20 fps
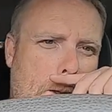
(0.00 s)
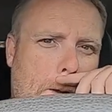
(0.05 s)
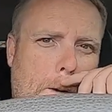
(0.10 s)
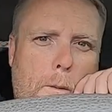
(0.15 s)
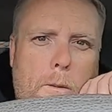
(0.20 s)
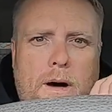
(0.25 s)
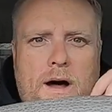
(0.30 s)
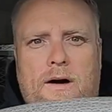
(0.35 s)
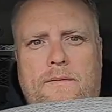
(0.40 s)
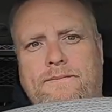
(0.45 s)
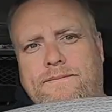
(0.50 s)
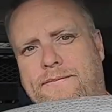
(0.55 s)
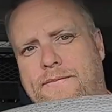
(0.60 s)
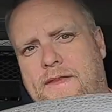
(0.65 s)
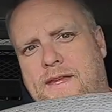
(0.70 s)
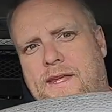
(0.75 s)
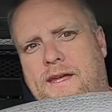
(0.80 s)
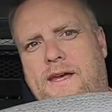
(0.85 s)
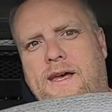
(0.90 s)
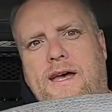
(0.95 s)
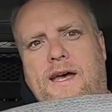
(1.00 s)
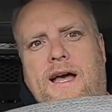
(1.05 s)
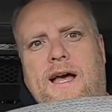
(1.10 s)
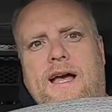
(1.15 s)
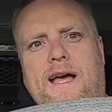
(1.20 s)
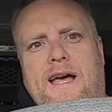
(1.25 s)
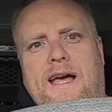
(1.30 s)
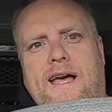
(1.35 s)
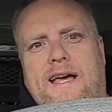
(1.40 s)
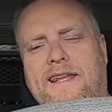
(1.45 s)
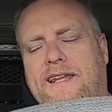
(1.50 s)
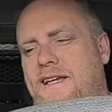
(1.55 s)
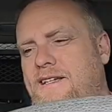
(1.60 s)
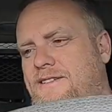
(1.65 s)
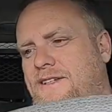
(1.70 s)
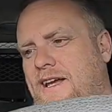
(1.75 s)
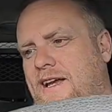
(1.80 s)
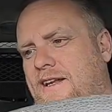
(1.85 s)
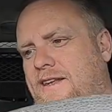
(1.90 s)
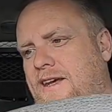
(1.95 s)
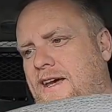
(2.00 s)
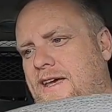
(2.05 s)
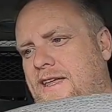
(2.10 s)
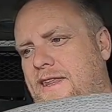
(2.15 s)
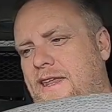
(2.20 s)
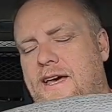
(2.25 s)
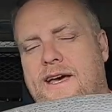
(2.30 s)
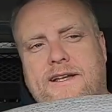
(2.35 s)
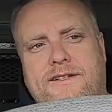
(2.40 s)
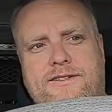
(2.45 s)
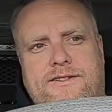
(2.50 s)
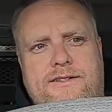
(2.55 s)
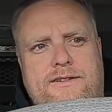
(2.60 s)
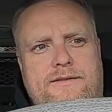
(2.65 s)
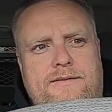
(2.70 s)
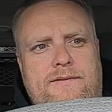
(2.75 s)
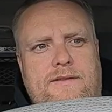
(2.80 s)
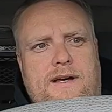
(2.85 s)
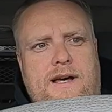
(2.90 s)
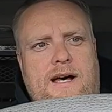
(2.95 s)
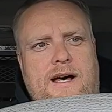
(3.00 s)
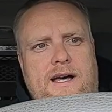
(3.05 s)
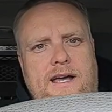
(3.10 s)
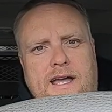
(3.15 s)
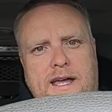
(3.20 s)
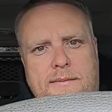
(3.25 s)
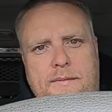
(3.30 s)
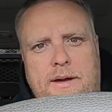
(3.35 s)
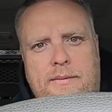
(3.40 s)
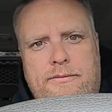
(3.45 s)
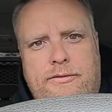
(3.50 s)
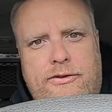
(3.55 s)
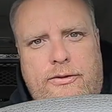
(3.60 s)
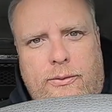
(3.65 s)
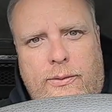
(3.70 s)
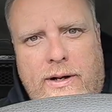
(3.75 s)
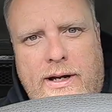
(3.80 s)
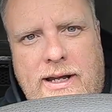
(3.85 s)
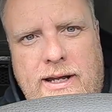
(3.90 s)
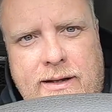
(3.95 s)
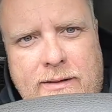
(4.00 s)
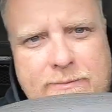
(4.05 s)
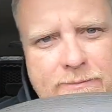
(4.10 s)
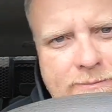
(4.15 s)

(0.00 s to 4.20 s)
Well, at least I can tell you this. MM3,